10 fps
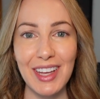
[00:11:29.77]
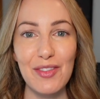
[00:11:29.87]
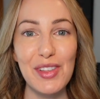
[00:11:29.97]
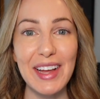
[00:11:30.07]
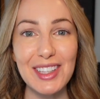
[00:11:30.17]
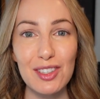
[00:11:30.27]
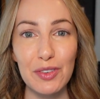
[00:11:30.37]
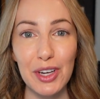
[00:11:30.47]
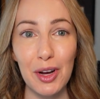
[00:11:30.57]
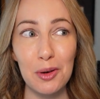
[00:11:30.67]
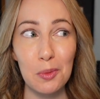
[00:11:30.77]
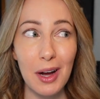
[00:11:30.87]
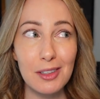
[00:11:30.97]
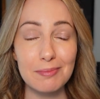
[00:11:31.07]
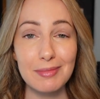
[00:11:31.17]
If you like this video,
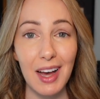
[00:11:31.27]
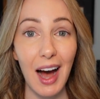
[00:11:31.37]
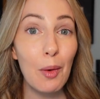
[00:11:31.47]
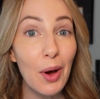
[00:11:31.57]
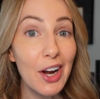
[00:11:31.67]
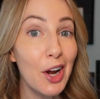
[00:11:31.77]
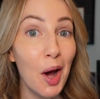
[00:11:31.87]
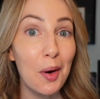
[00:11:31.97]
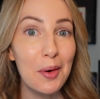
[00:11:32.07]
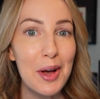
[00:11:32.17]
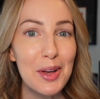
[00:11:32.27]
well, I wanna know.